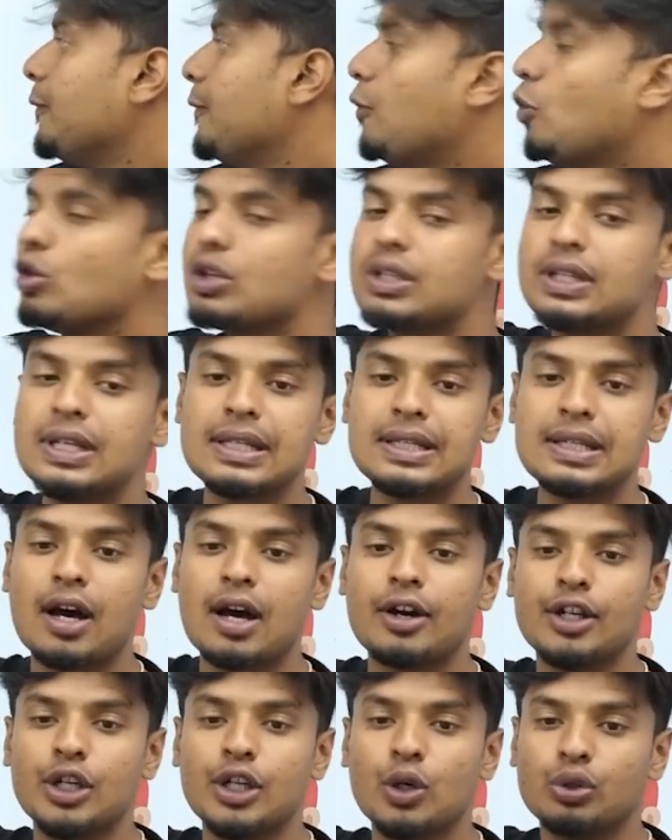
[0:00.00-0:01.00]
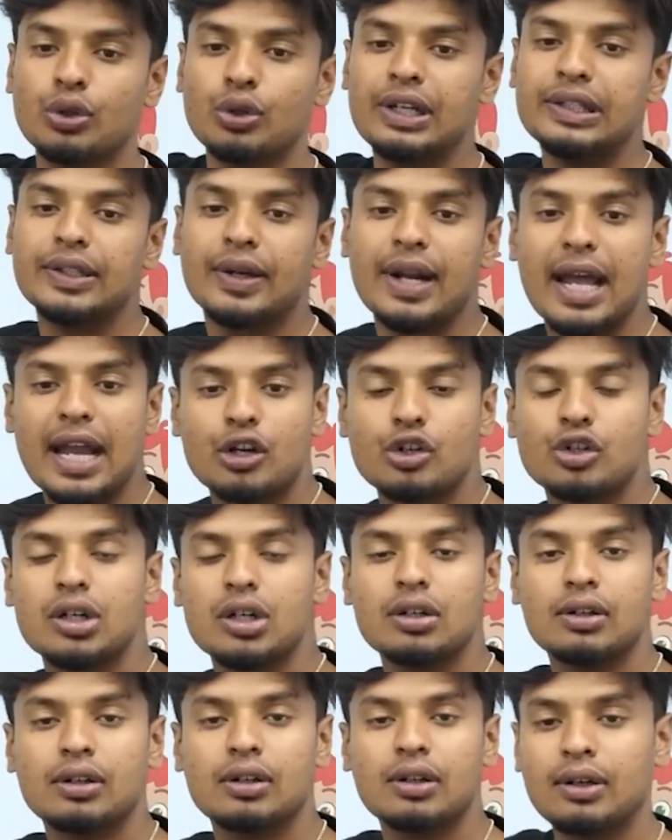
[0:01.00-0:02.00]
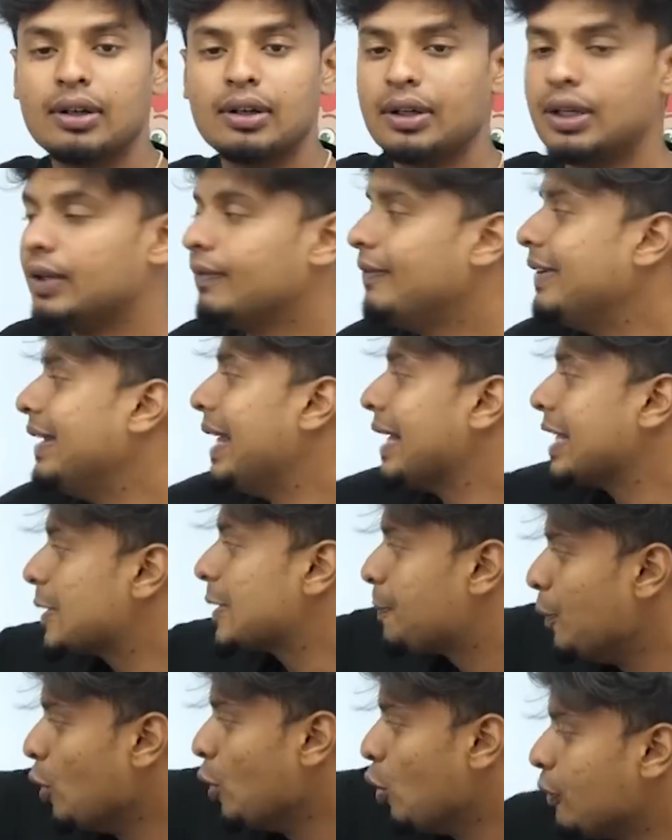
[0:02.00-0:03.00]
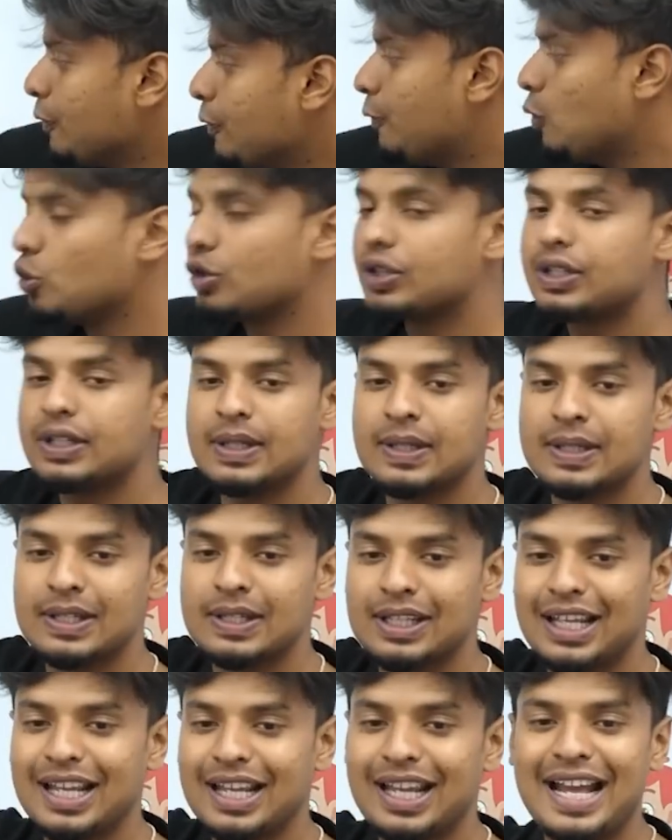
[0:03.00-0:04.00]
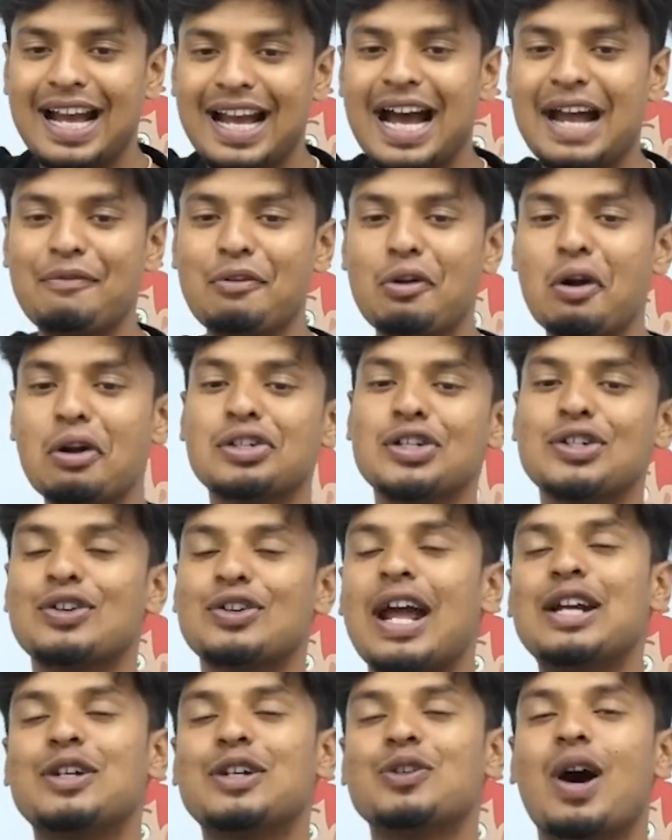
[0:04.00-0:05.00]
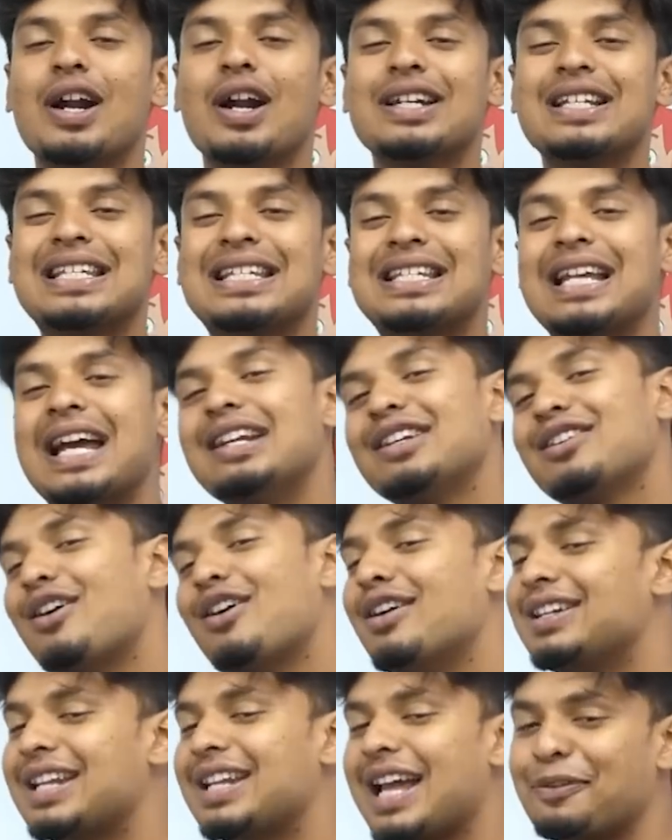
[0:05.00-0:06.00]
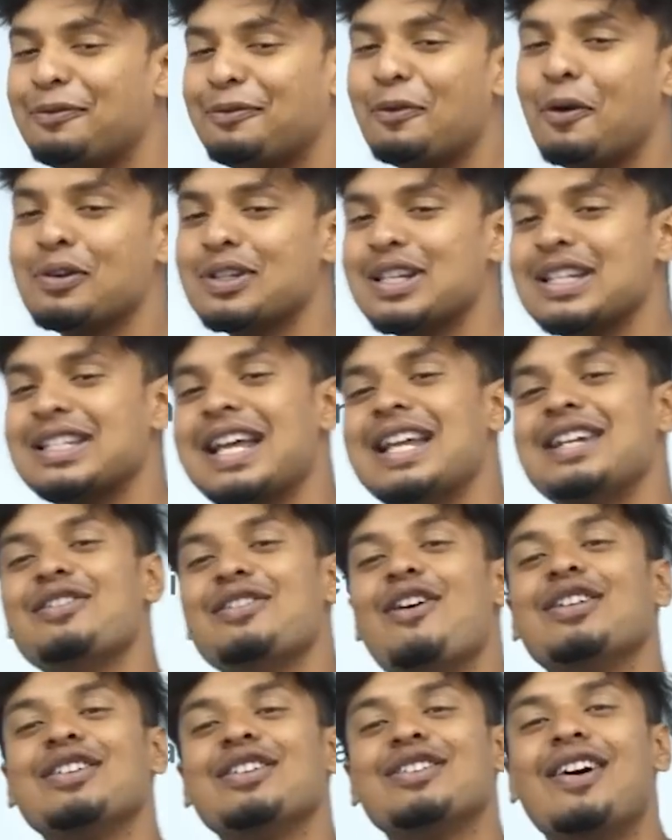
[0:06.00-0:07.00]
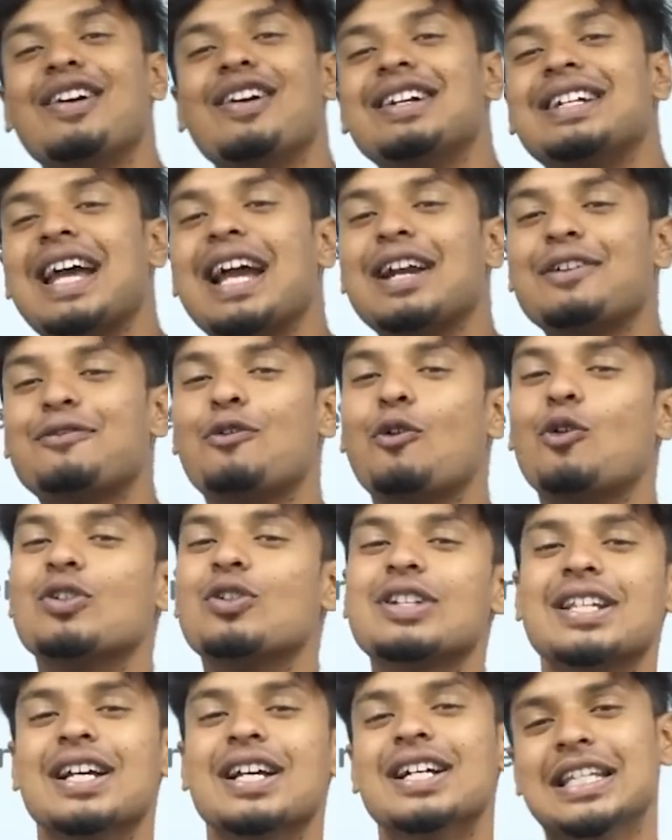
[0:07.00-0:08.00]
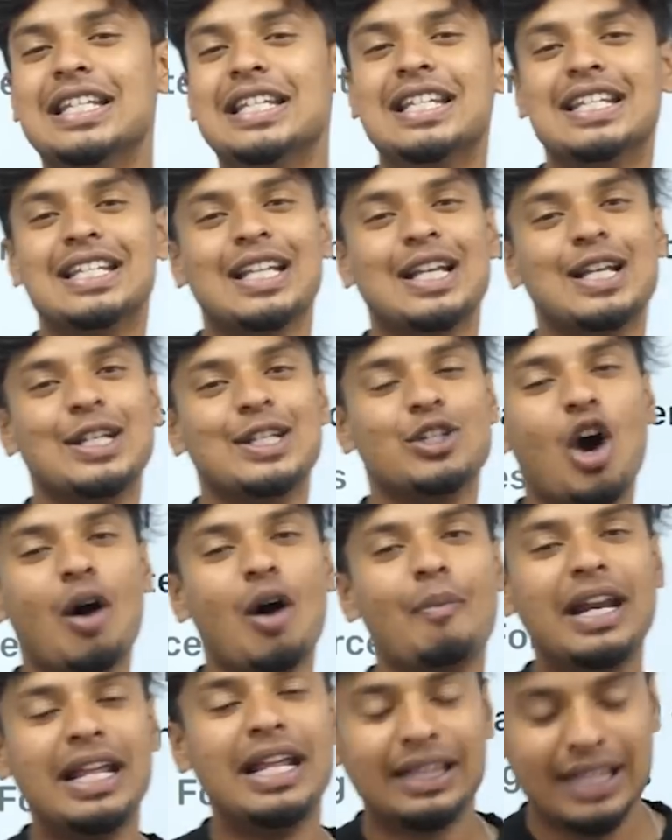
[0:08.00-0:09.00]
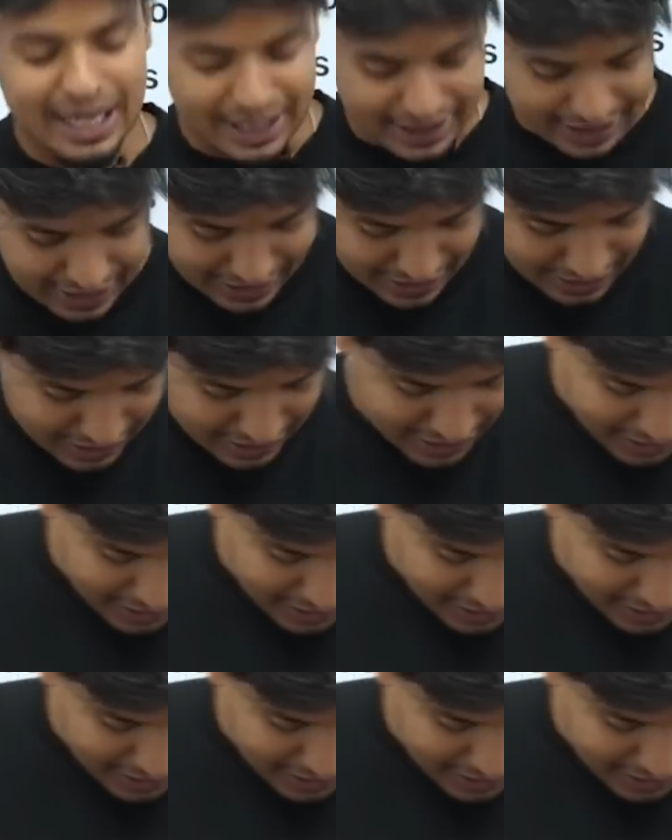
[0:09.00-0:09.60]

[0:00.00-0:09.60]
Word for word: Forces are due to interaction. We'll explore forces and we'll also try to understand contact forces and non-contact forces. So many things.